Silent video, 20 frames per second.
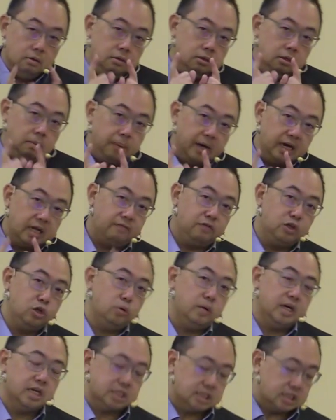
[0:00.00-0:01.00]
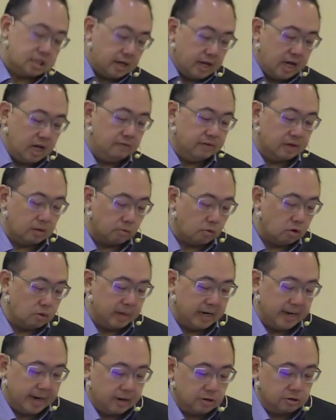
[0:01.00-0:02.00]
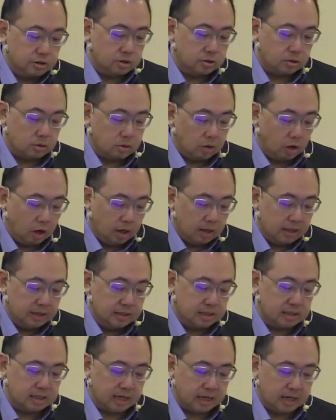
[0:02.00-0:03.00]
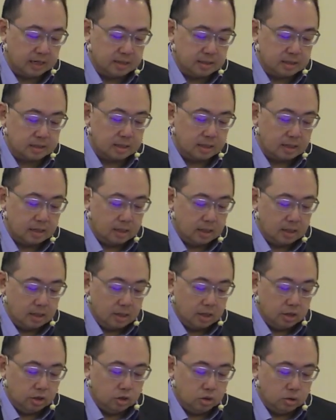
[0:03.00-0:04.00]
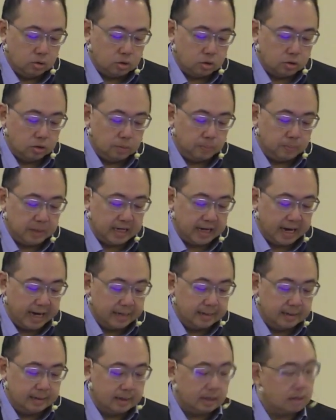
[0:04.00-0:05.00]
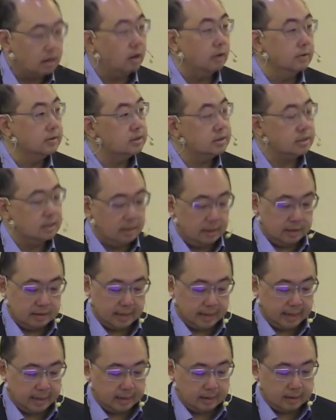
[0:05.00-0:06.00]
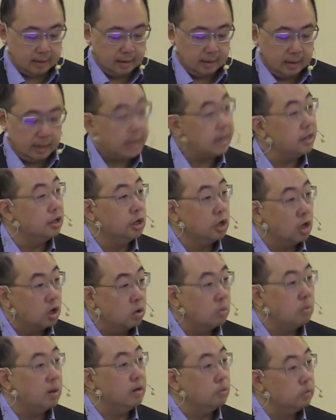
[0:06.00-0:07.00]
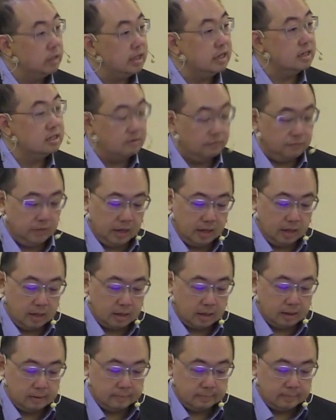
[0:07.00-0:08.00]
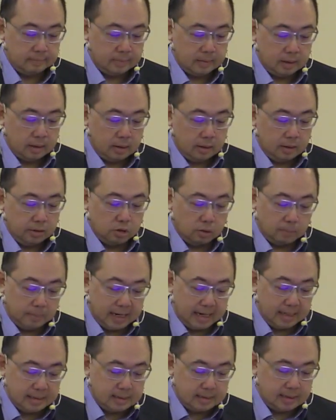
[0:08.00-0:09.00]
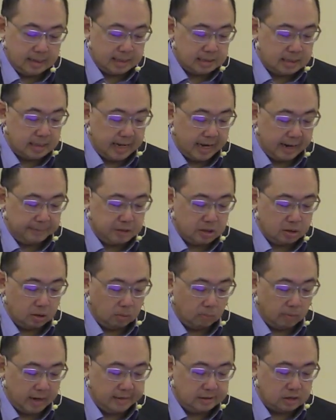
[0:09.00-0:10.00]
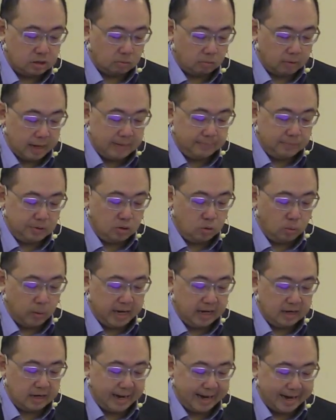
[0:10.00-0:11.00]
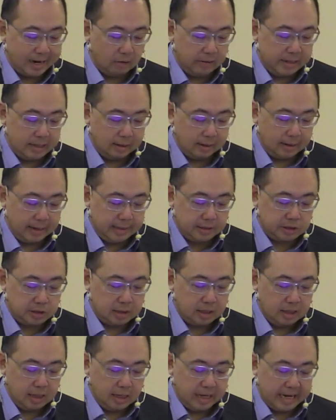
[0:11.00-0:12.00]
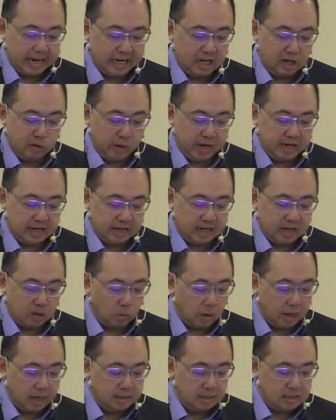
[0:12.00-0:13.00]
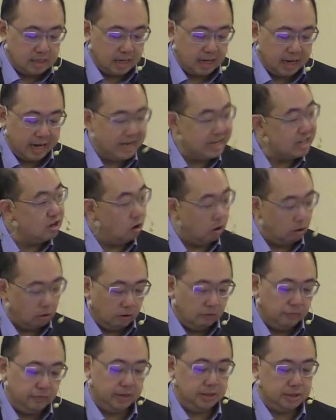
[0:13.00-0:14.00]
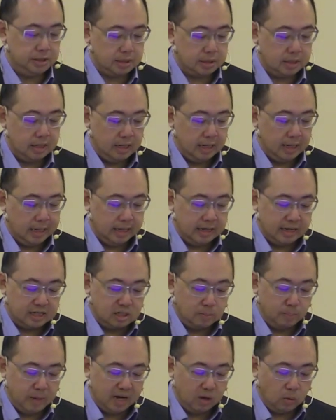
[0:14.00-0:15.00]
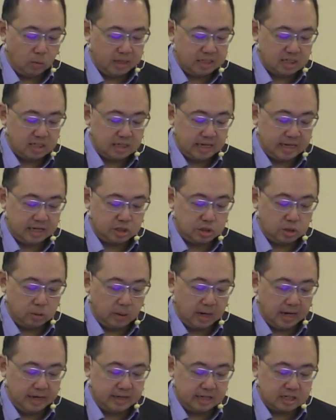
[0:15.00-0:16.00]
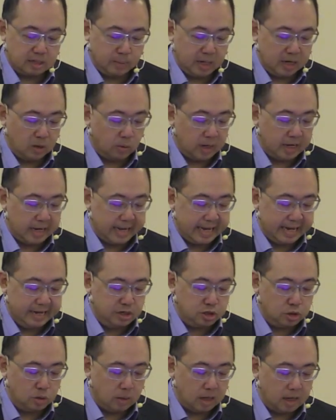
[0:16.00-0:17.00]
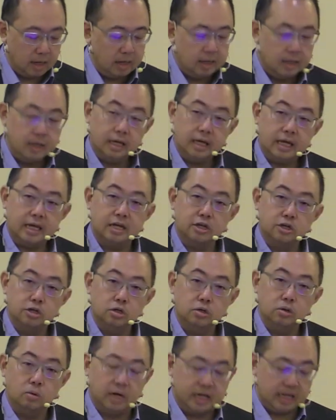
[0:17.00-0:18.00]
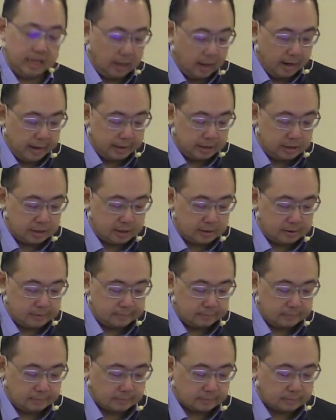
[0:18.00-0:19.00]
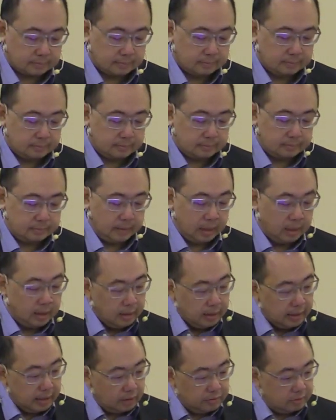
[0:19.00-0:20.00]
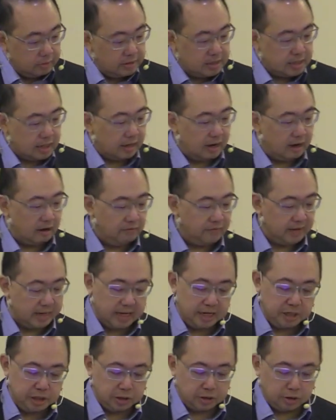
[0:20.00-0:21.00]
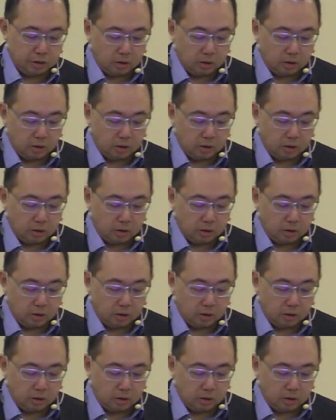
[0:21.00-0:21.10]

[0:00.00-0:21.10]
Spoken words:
But if you were a slave in a Roman household, Holland says, you could be under constant attack and no one would interfere. Your master has the absolute right to rape you when and how he likes, any way that he wants, any orifice. It doesn't matter what sex you are, it doesn't matter what age you are, he can do what he likes. Now, there is a clarification.